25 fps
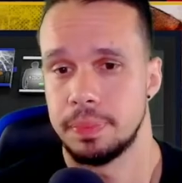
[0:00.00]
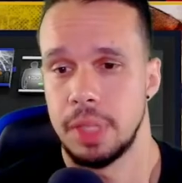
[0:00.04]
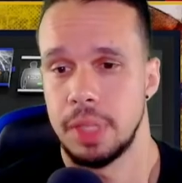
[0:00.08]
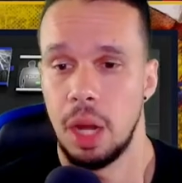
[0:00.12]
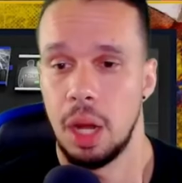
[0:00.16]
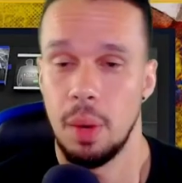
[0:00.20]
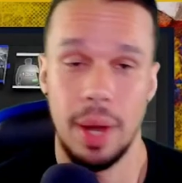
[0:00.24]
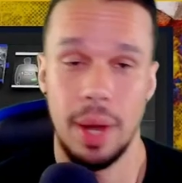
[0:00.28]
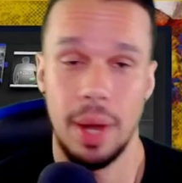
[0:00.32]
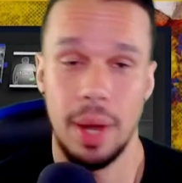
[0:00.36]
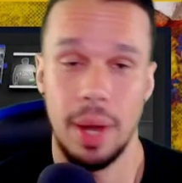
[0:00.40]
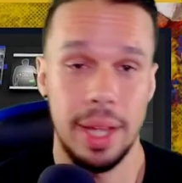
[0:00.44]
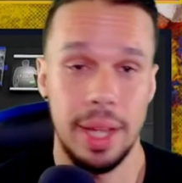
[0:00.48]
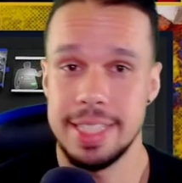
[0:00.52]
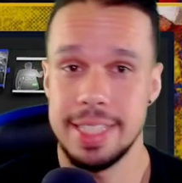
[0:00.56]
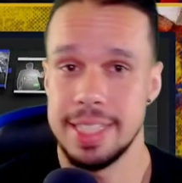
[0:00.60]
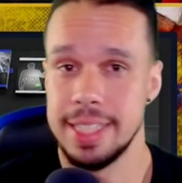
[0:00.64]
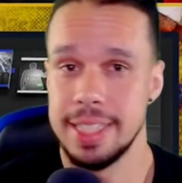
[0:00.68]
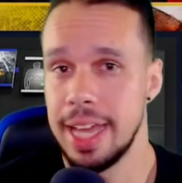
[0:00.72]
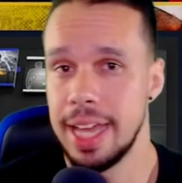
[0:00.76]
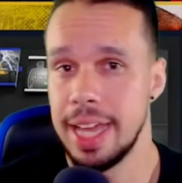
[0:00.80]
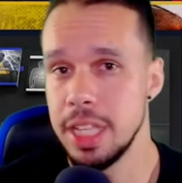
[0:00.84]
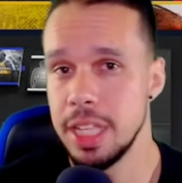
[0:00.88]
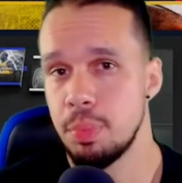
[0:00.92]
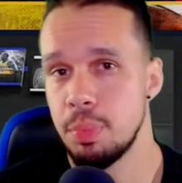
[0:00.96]
All right, guys, and
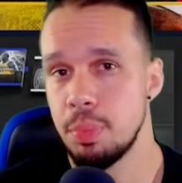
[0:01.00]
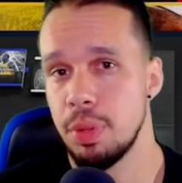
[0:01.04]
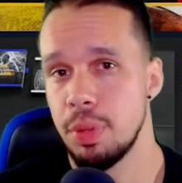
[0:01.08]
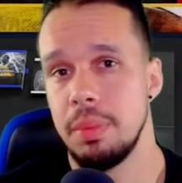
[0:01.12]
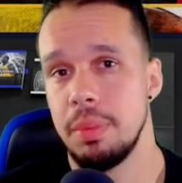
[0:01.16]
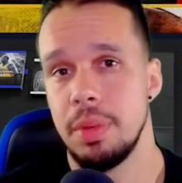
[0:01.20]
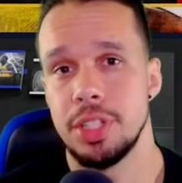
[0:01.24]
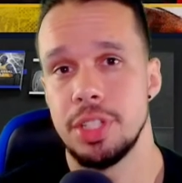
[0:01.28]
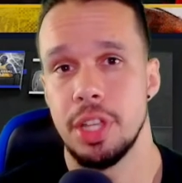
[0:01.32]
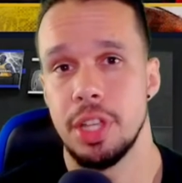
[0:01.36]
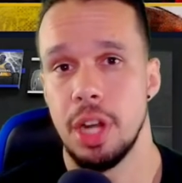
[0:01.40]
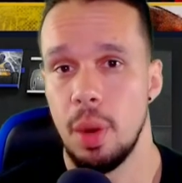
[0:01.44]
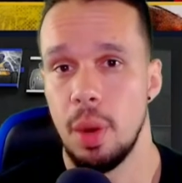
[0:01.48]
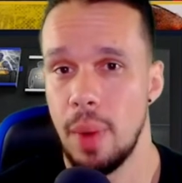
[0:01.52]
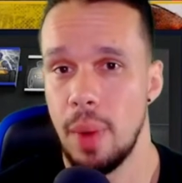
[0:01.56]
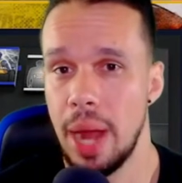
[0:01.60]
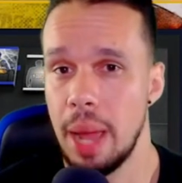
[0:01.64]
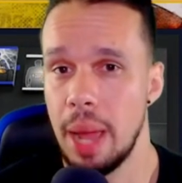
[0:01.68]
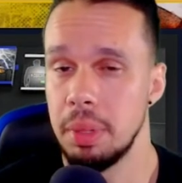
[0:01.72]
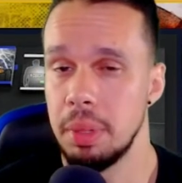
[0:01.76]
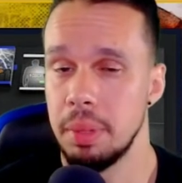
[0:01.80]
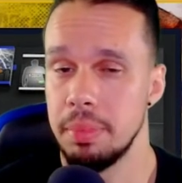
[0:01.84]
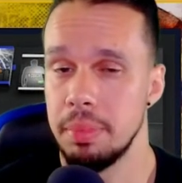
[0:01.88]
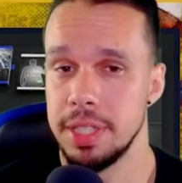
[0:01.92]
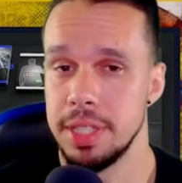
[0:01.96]
that is pretty much going to
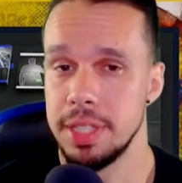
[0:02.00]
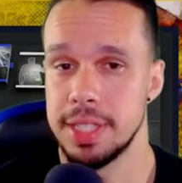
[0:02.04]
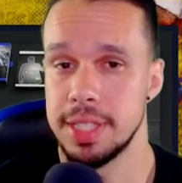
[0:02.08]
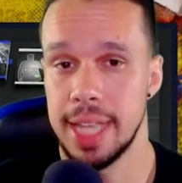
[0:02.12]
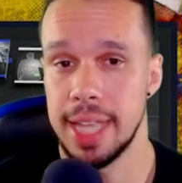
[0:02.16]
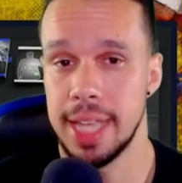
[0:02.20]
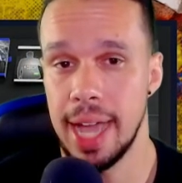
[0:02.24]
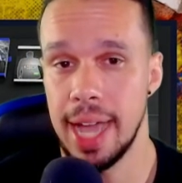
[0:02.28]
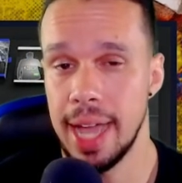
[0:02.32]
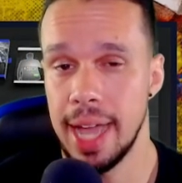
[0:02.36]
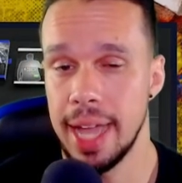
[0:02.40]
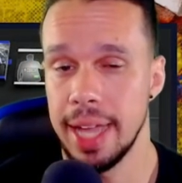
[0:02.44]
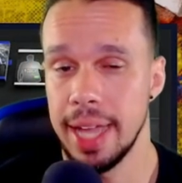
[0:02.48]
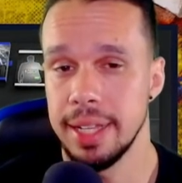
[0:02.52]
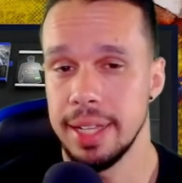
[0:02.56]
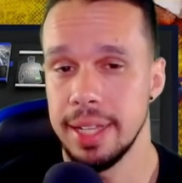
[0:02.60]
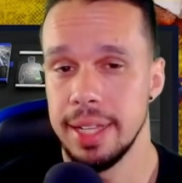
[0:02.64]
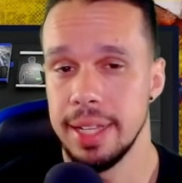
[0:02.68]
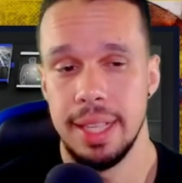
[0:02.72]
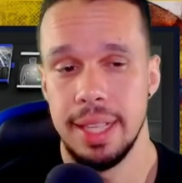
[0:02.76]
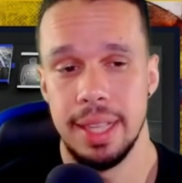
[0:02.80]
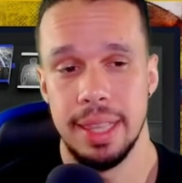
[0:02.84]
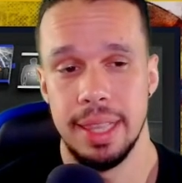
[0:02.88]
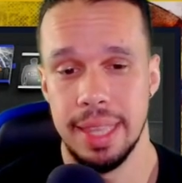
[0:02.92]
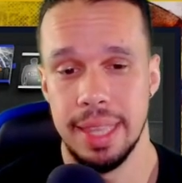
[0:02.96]
wrap up this guide.
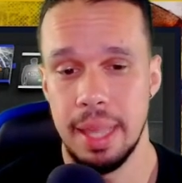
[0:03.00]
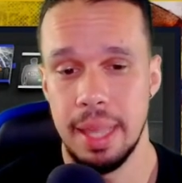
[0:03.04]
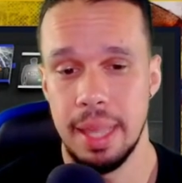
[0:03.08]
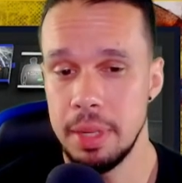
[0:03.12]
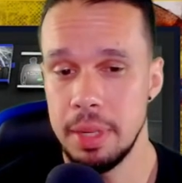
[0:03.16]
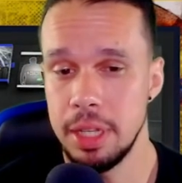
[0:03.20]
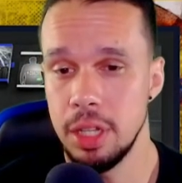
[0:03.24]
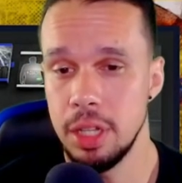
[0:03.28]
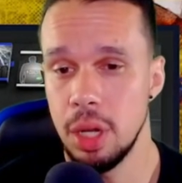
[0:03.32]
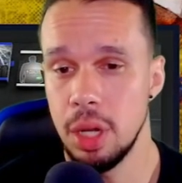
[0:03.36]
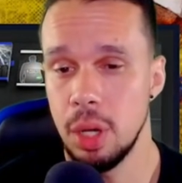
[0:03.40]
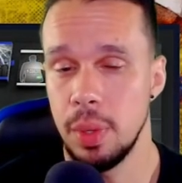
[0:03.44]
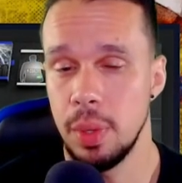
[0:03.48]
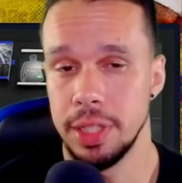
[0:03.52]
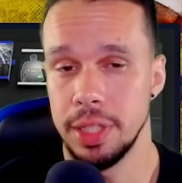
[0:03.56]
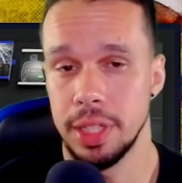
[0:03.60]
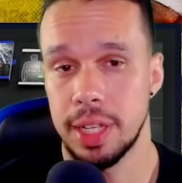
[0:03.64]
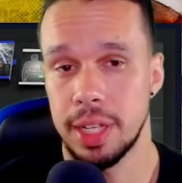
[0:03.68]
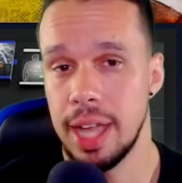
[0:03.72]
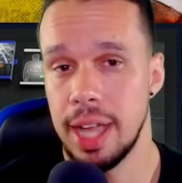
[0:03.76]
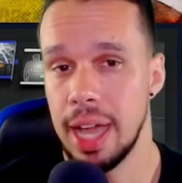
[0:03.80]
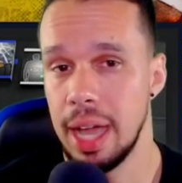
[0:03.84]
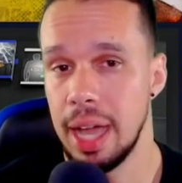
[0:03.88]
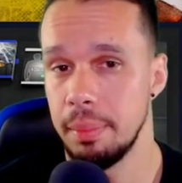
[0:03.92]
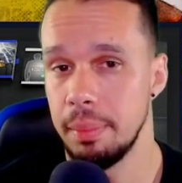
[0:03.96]
Let me know in the
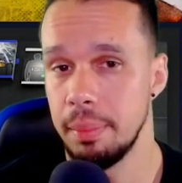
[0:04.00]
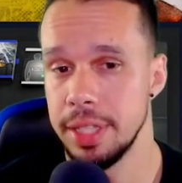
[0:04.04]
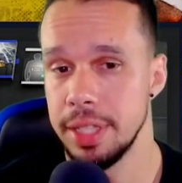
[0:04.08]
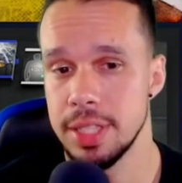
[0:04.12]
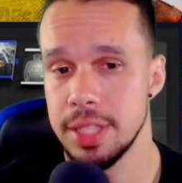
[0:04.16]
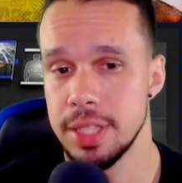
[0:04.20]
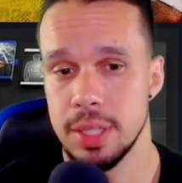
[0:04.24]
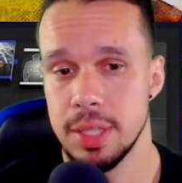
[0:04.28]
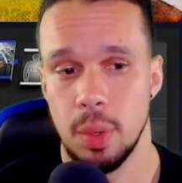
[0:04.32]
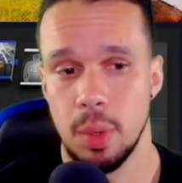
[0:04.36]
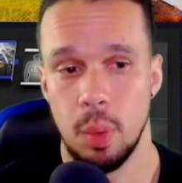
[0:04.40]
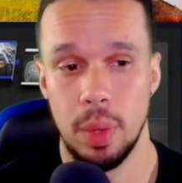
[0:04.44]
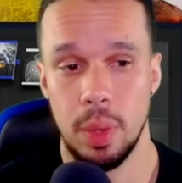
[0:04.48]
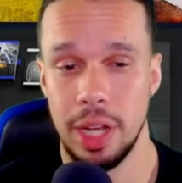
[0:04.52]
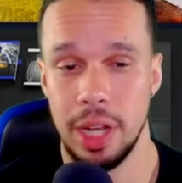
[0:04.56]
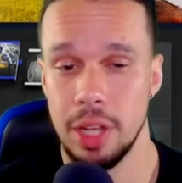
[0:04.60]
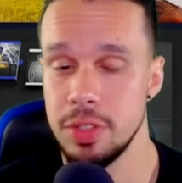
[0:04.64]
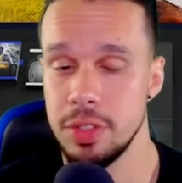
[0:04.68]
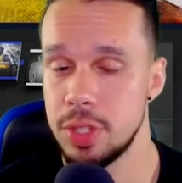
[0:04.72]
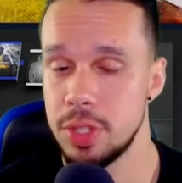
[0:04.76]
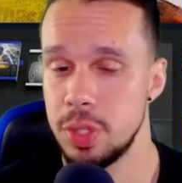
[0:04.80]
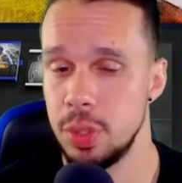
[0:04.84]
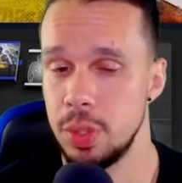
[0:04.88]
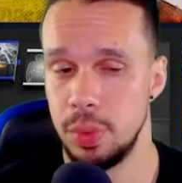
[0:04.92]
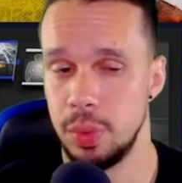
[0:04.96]
comments what
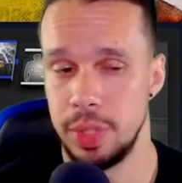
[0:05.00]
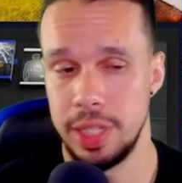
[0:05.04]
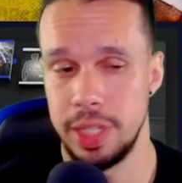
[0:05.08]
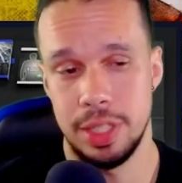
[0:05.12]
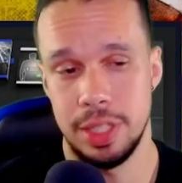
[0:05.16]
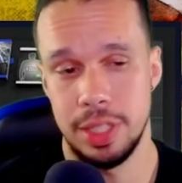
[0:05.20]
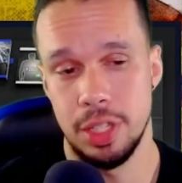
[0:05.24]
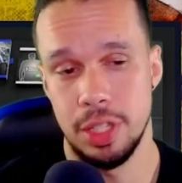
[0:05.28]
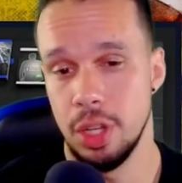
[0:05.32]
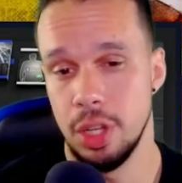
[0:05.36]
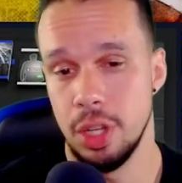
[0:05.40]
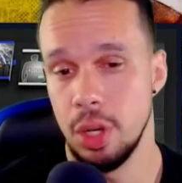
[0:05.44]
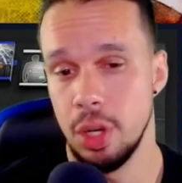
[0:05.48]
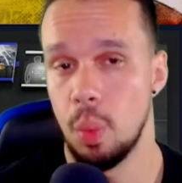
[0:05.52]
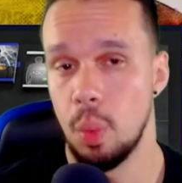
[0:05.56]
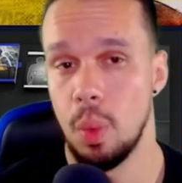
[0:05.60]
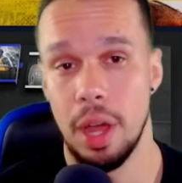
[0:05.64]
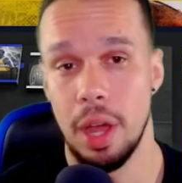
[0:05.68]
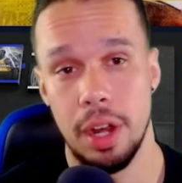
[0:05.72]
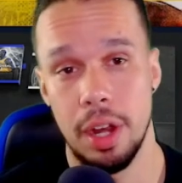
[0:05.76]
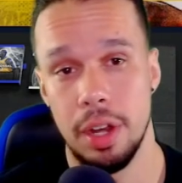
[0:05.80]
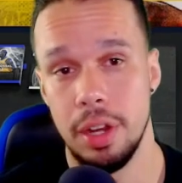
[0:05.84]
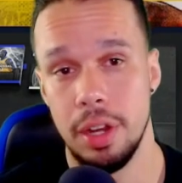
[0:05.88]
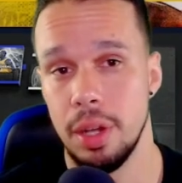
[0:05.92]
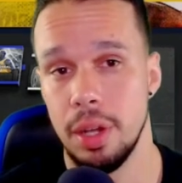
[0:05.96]
else you need to know,
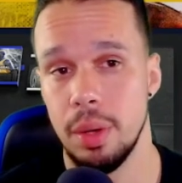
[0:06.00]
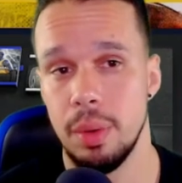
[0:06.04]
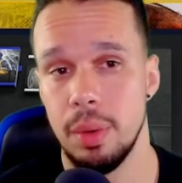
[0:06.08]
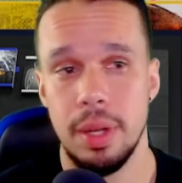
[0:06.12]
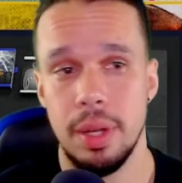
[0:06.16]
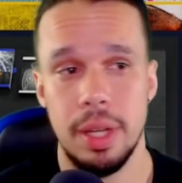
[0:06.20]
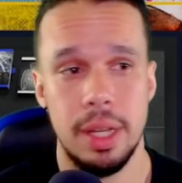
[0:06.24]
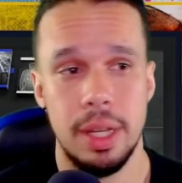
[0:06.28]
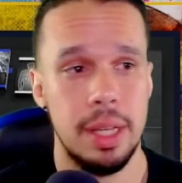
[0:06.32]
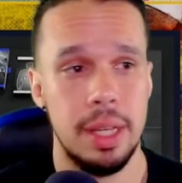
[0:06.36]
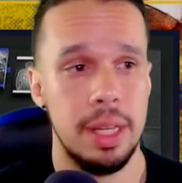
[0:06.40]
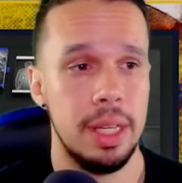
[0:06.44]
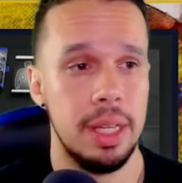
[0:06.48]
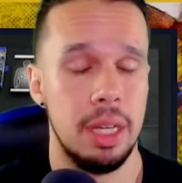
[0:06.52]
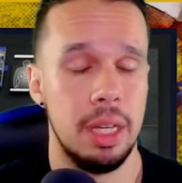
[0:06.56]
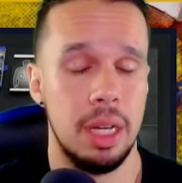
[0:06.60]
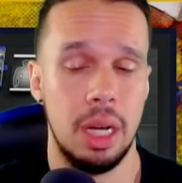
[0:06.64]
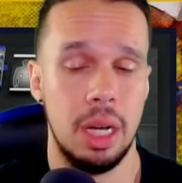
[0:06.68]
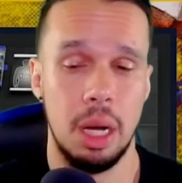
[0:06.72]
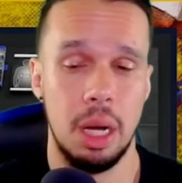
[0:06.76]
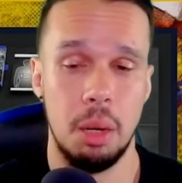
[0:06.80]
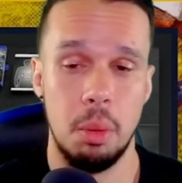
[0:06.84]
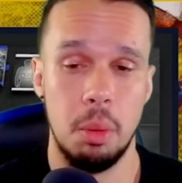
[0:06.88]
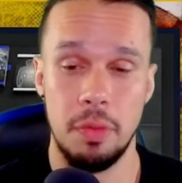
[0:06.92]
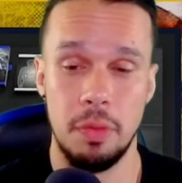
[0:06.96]
want to know,
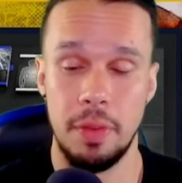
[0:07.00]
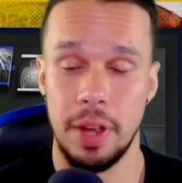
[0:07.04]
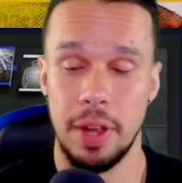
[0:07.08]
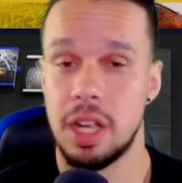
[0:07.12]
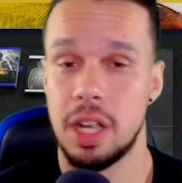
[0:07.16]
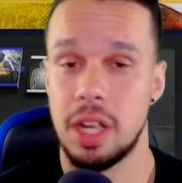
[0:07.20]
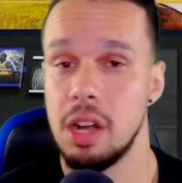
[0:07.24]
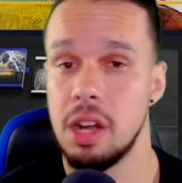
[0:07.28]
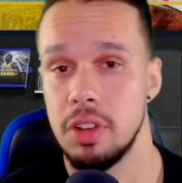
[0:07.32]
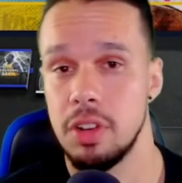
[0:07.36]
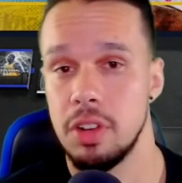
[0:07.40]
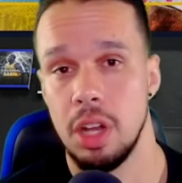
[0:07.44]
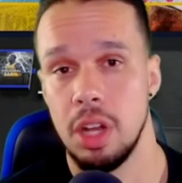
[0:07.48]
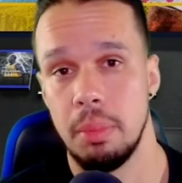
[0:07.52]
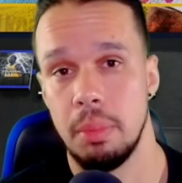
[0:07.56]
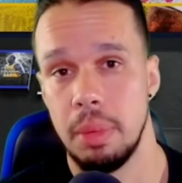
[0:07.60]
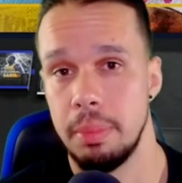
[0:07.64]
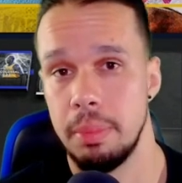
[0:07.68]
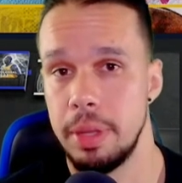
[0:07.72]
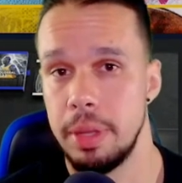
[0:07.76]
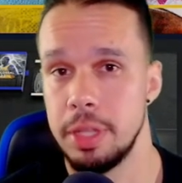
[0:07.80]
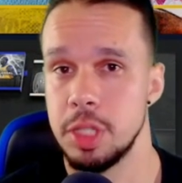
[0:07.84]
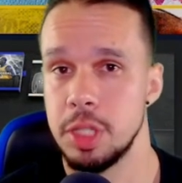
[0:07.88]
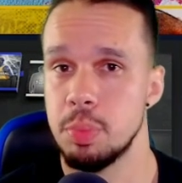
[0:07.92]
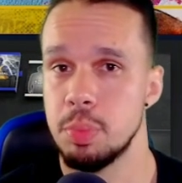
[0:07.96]
if I covered all my
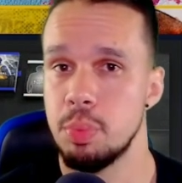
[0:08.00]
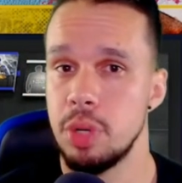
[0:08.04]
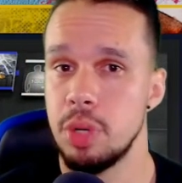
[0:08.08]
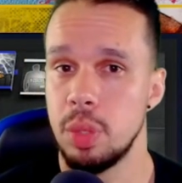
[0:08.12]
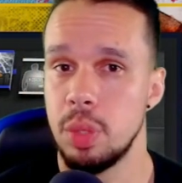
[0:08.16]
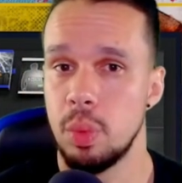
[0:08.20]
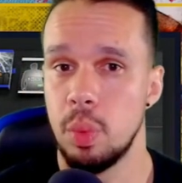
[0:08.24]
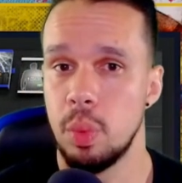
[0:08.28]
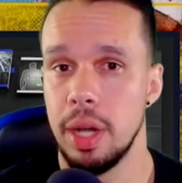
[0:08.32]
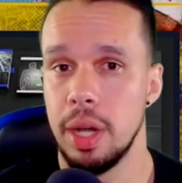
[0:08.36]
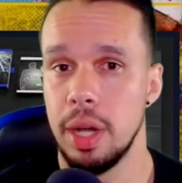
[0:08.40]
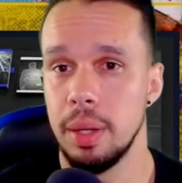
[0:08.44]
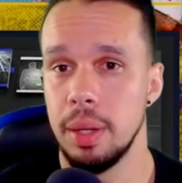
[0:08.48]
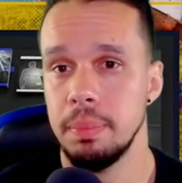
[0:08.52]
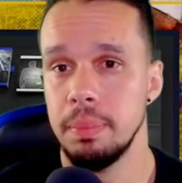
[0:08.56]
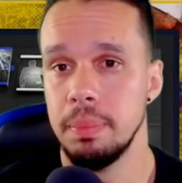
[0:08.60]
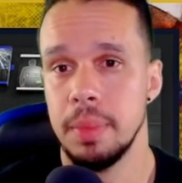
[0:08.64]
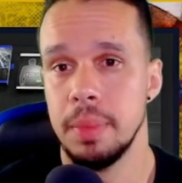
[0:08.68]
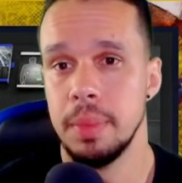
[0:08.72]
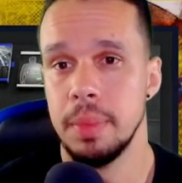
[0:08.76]
bases pretty well.